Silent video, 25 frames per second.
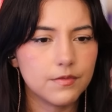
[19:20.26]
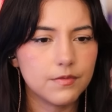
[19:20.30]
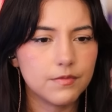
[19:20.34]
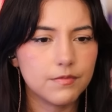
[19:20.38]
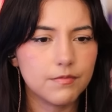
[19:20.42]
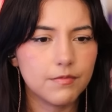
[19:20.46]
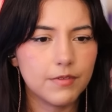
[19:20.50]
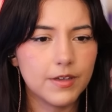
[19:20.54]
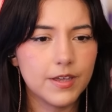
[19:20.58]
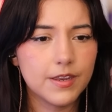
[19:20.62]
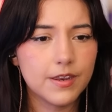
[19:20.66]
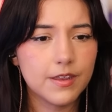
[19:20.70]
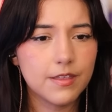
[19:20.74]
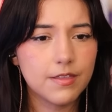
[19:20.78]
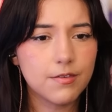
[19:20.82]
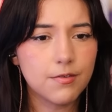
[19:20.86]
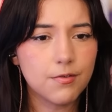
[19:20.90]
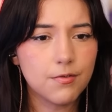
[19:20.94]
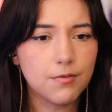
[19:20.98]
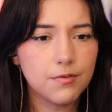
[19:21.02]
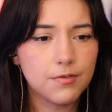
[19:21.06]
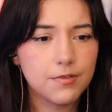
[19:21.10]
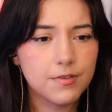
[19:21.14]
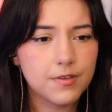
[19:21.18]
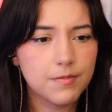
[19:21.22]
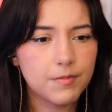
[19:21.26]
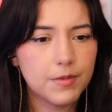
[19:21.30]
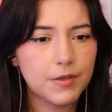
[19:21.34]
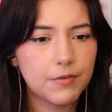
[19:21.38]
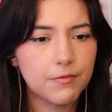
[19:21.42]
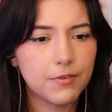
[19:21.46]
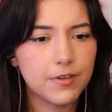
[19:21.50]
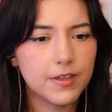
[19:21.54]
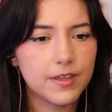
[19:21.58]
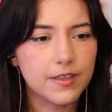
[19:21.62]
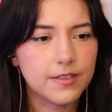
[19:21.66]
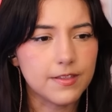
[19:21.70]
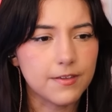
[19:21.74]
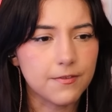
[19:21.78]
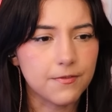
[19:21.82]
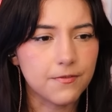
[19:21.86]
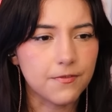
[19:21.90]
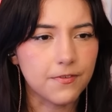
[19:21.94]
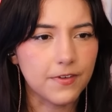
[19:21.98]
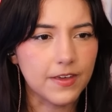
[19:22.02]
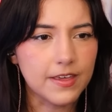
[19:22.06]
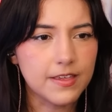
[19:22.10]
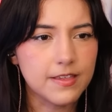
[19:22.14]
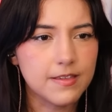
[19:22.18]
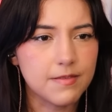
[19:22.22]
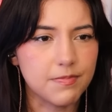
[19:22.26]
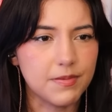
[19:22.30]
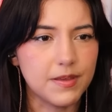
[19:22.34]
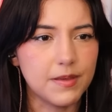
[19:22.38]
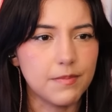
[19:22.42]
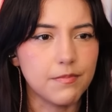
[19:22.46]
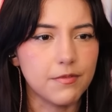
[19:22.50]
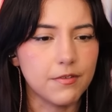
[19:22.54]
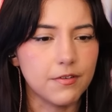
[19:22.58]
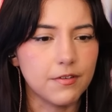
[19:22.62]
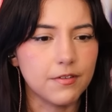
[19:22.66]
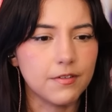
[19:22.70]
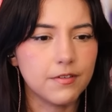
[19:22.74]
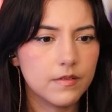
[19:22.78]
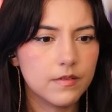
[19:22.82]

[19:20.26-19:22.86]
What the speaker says: Wait, it's wholesome if we get to fix people.